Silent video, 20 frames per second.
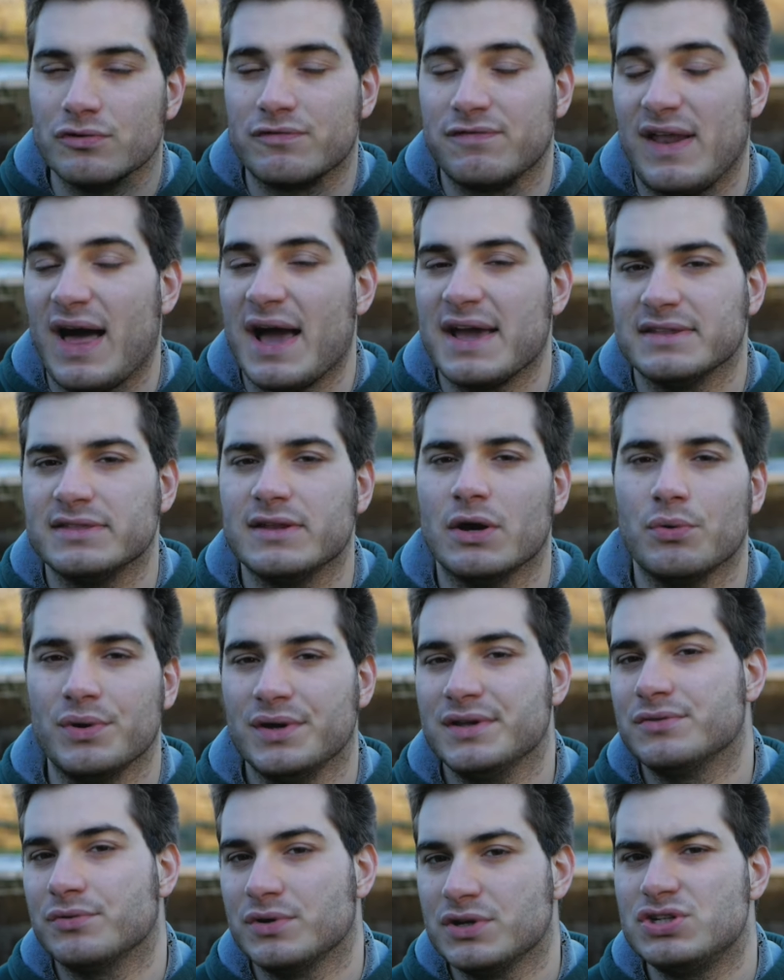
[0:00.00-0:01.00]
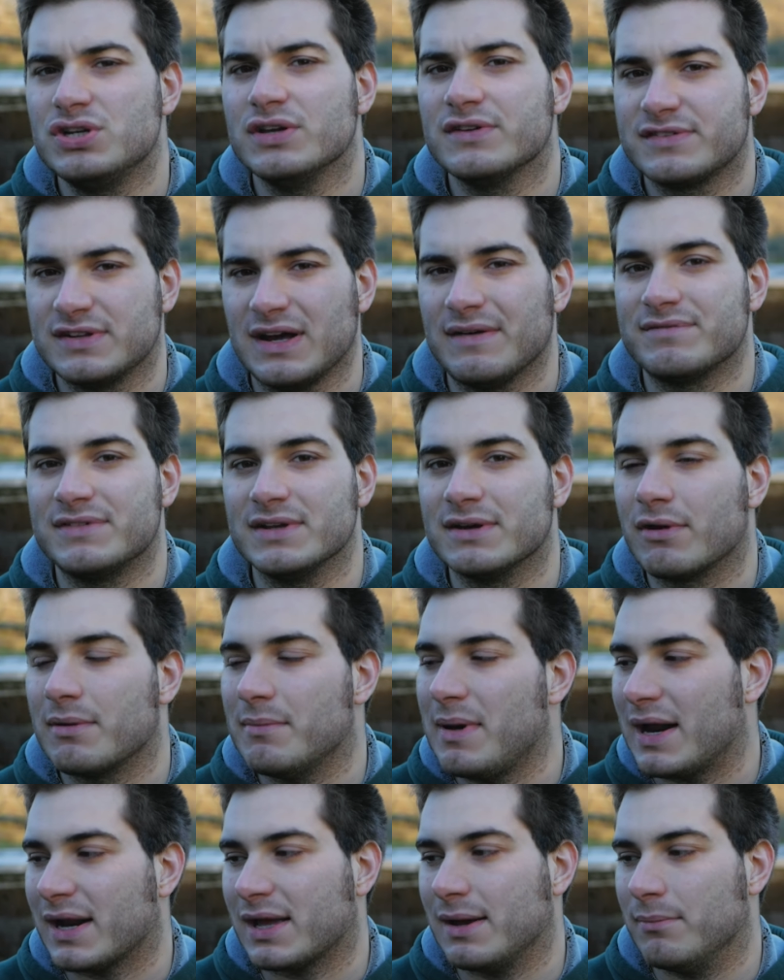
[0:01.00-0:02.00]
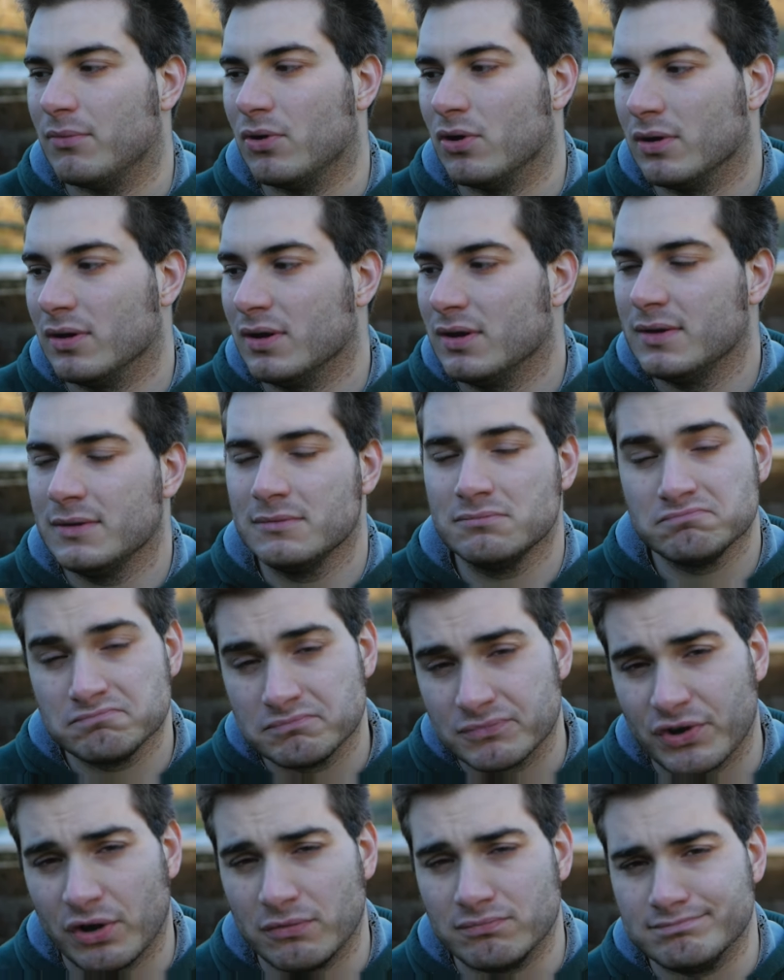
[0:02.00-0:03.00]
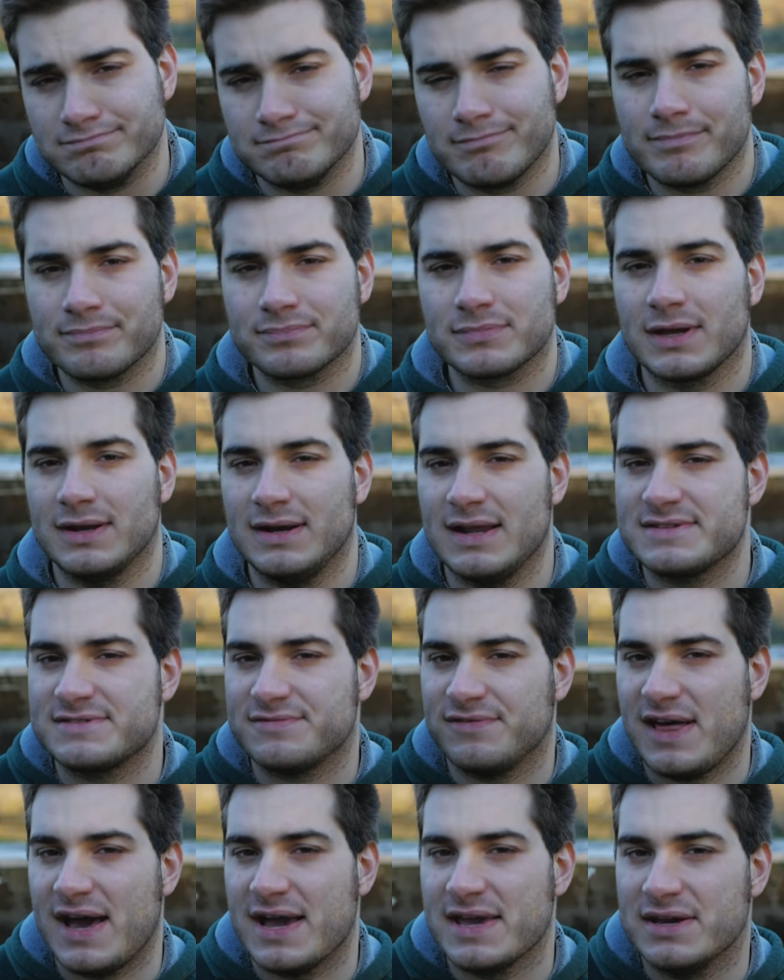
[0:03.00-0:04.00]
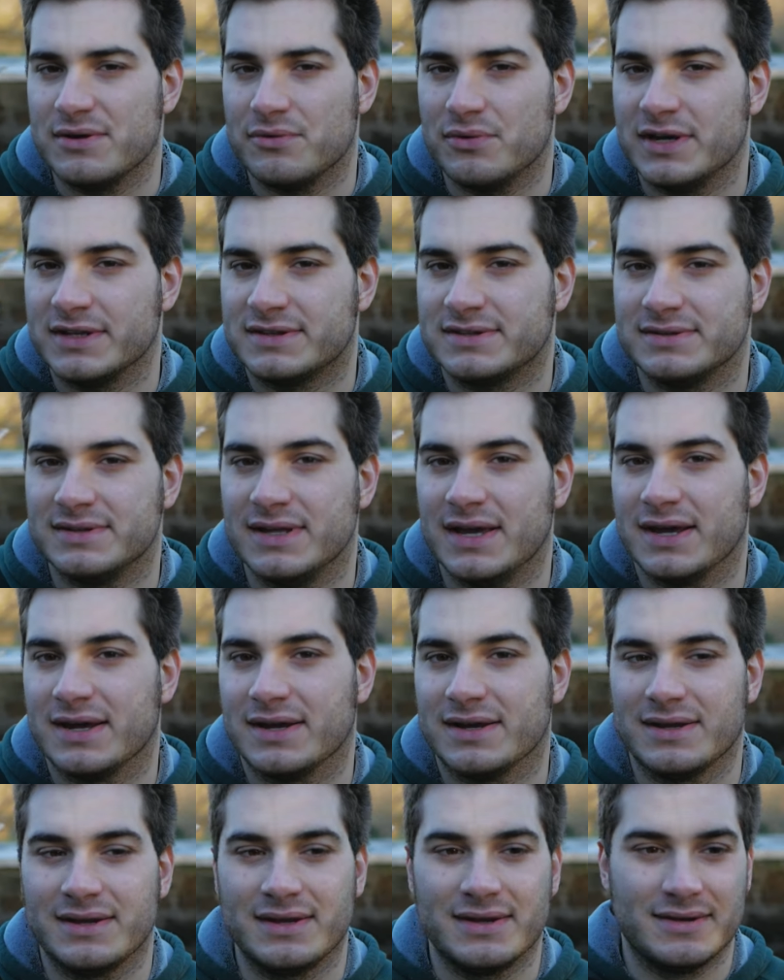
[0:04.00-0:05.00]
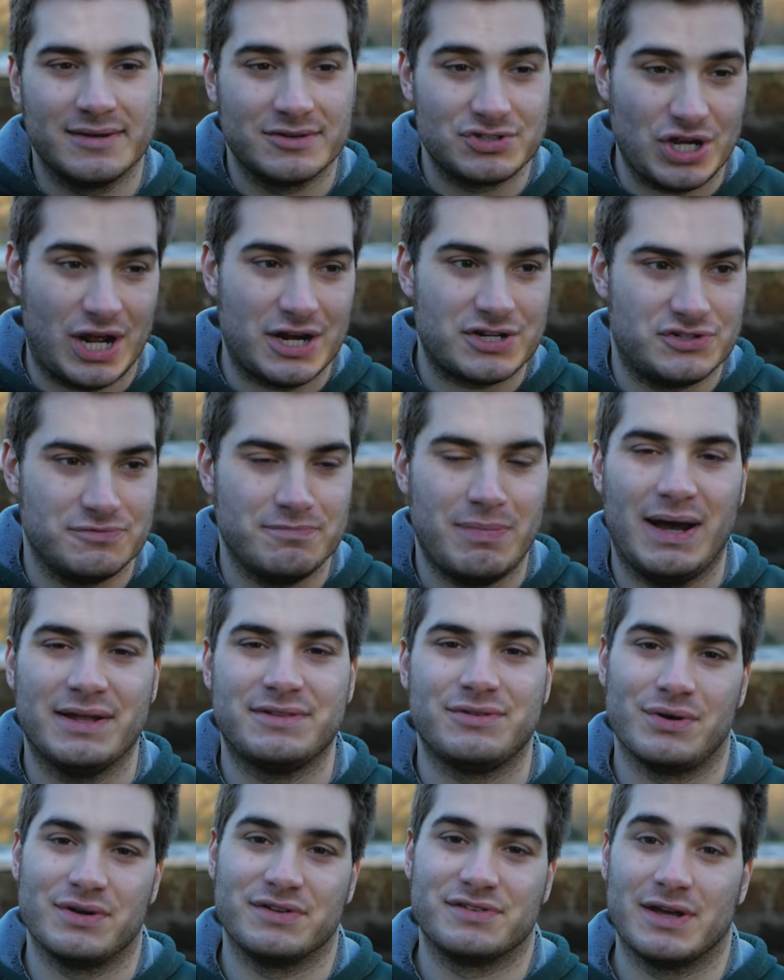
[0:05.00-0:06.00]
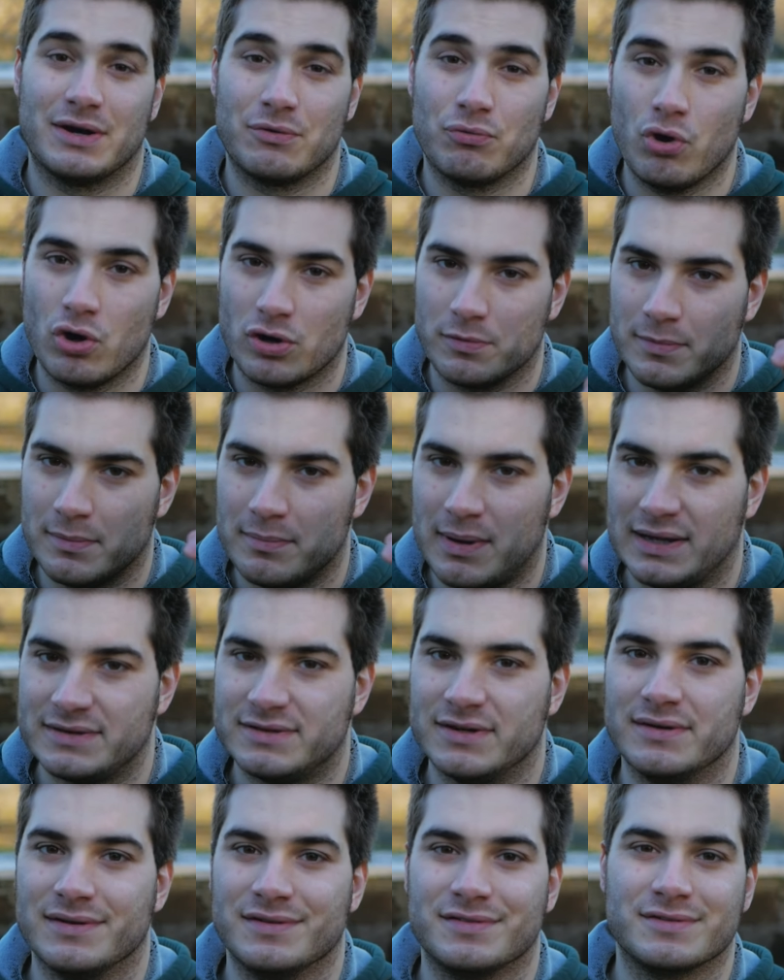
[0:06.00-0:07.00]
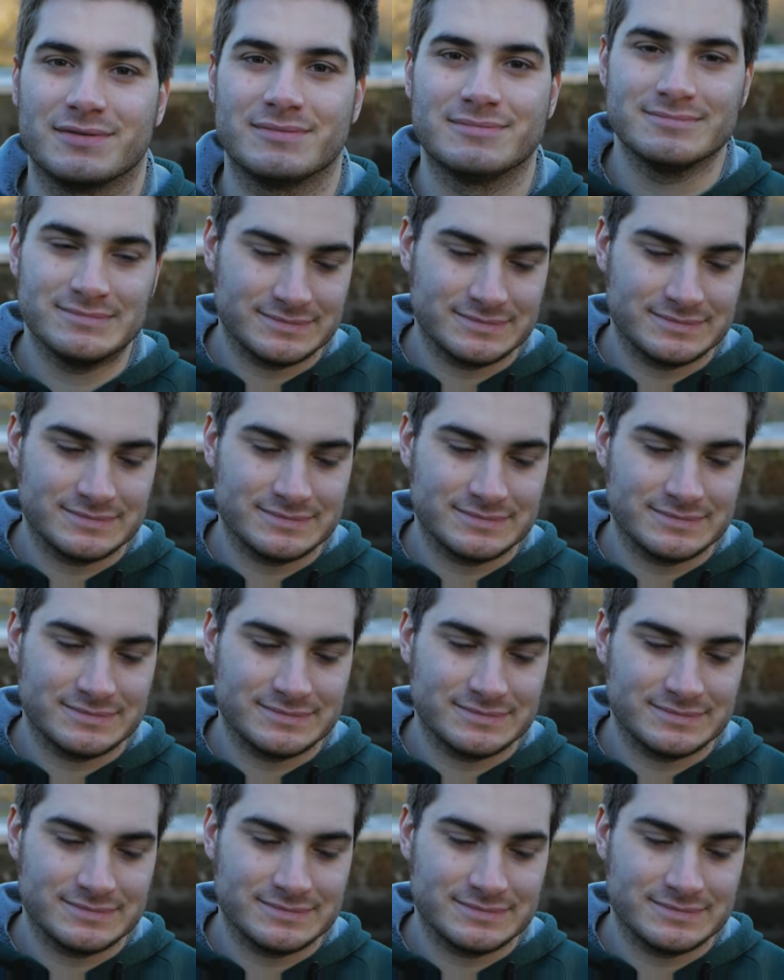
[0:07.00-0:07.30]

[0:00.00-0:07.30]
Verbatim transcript: to fly in the wind which is something remarkable so let's fly with the charged batteries and warm batteries